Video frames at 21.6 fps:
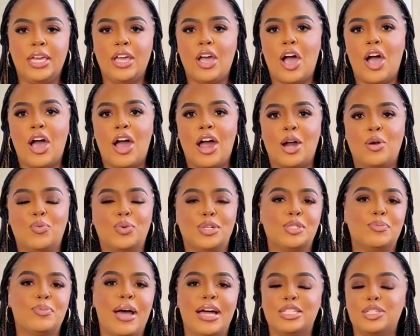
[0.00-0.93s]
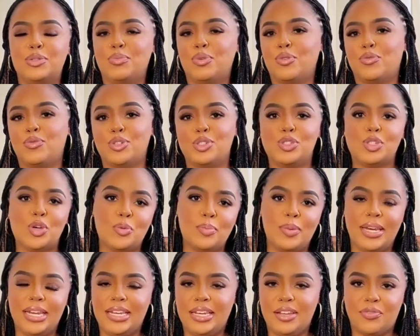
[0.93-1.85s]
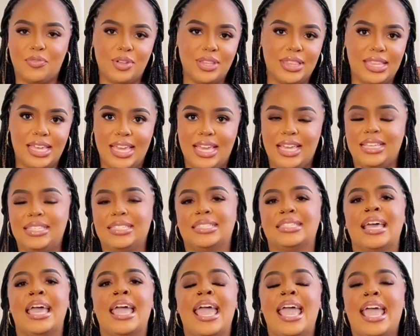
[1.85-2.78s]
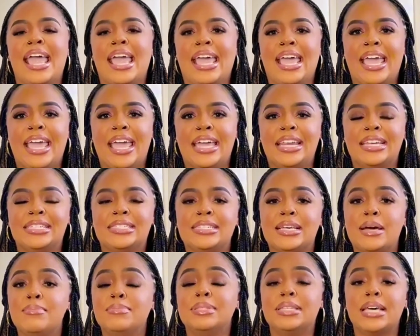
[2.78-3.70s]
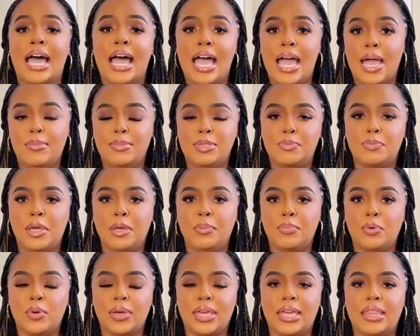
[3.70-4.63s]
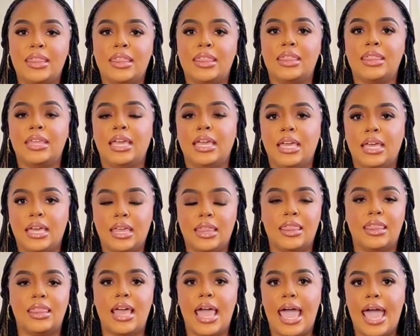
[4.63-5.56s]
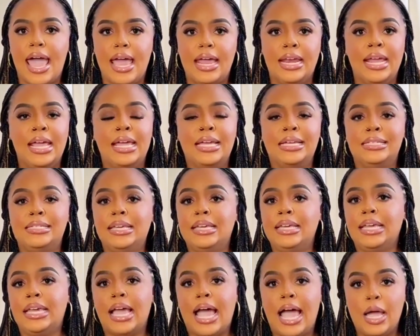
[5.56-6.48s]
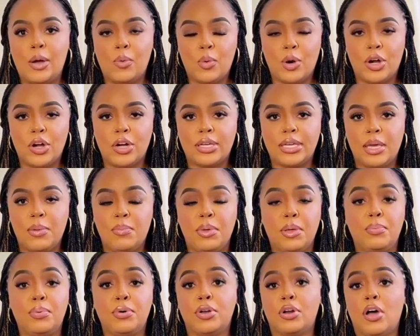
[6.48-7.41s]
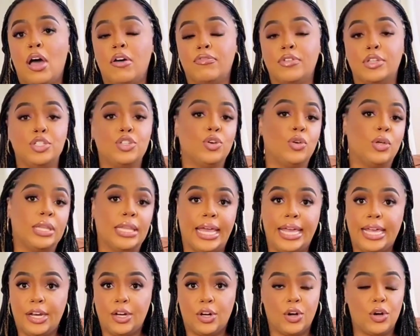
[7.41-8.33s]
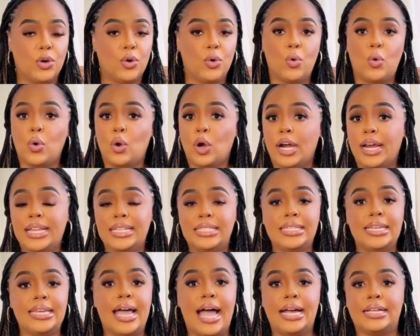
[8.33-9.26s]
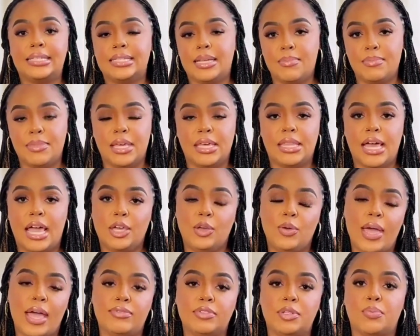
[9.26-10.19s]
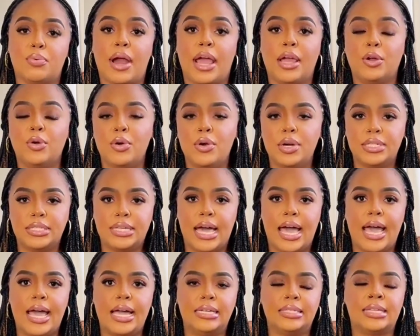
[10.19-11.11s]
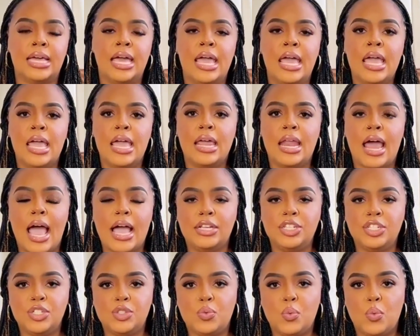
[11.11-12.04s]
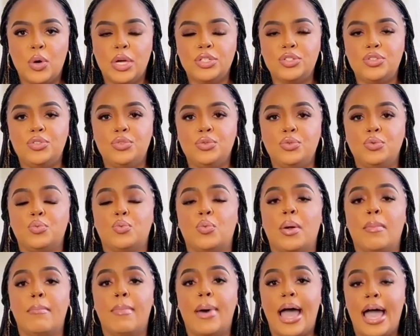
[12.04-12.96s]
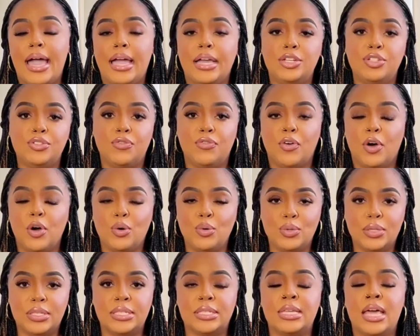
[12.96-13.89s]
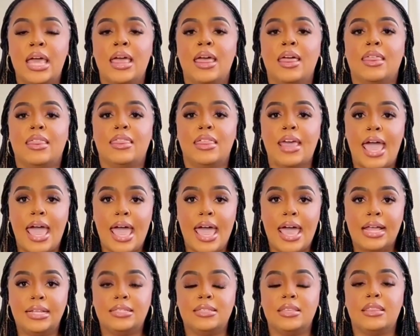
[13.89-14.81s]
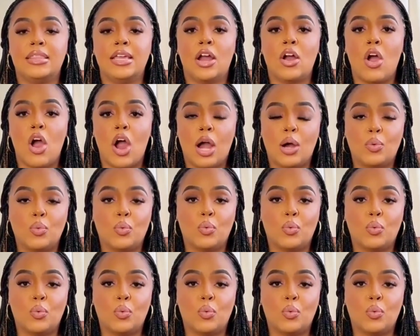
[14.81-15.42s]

She would risk her peace, her freedom, and her control over her own story. That was the line she refused to cross. And for that, many women admire her not because she was married, but because she chose dignity over fear.